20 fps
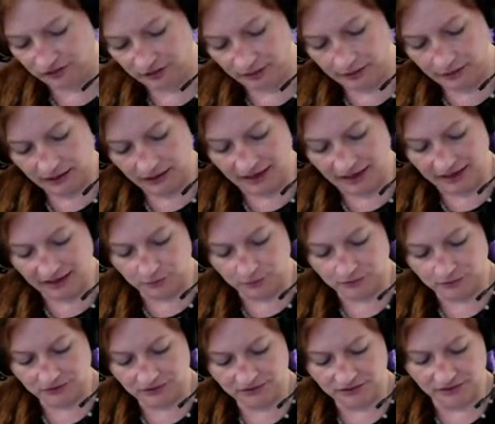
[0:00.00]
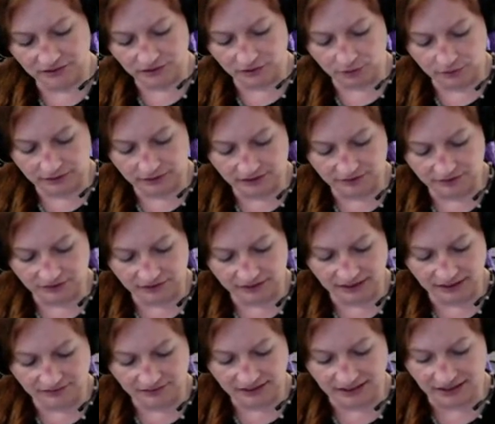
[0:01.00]
I ordered the low-level
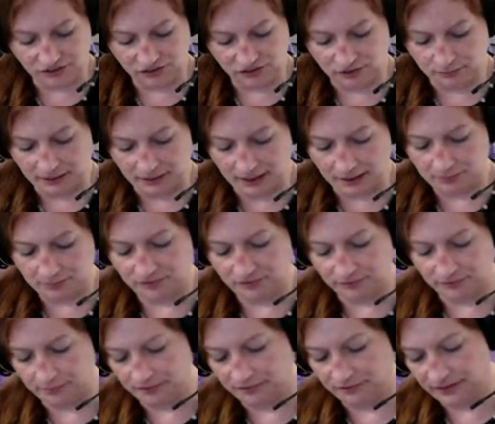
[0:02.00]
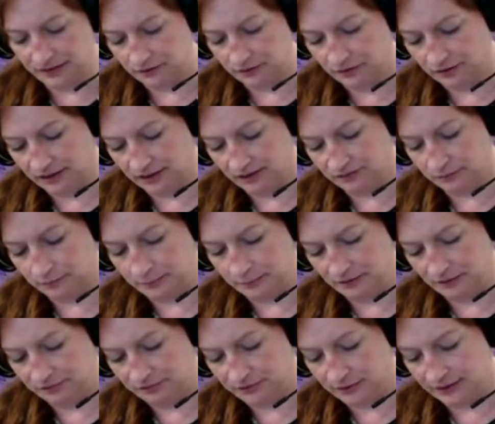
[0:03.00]
navigation maps from the federal government
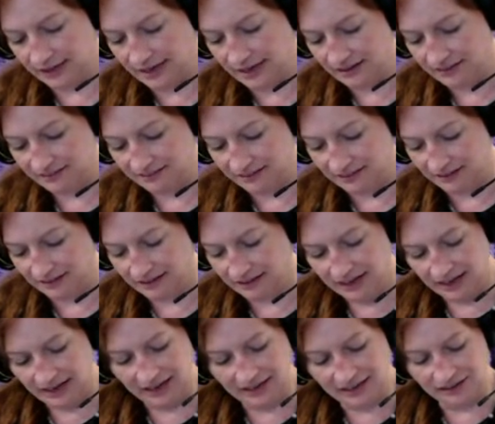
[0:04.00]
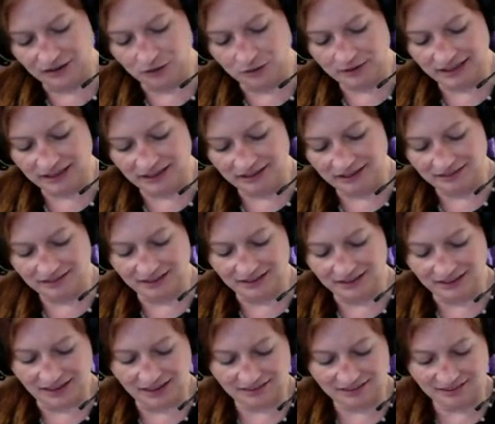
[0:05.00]
for Alaska and located the
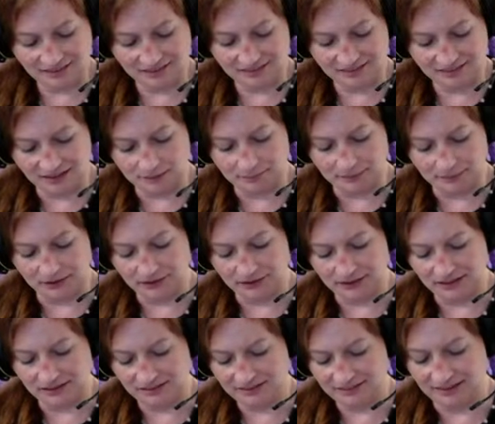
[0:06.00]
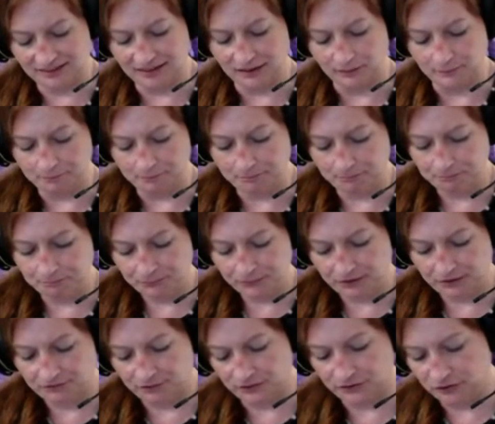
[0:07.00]
Alaska Siberian Asylum
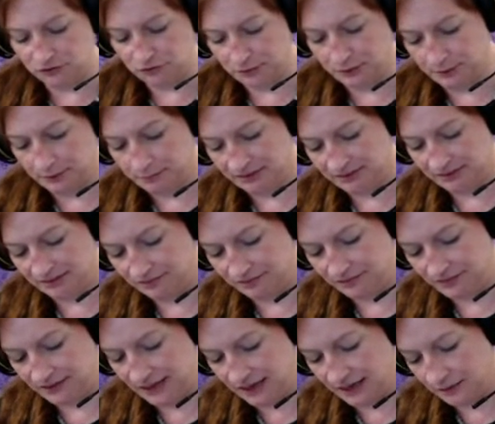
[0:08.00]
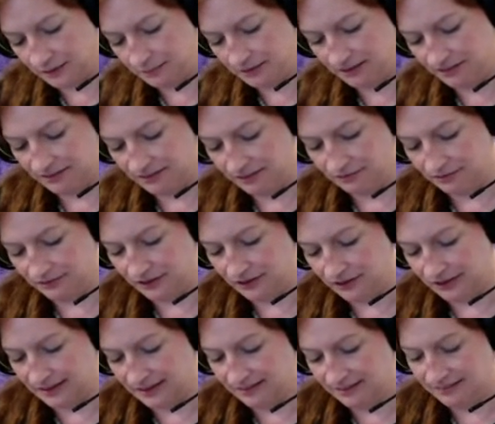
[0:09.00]
for the treatment of enemies of the
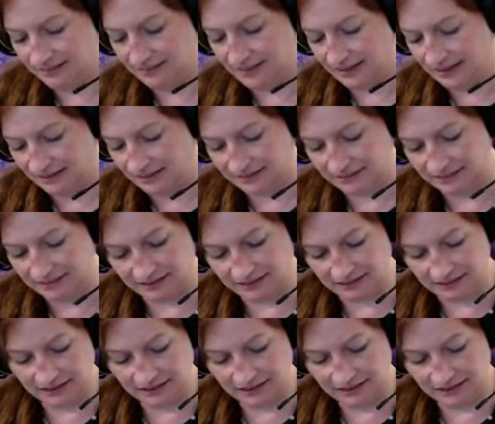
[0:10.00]
United States.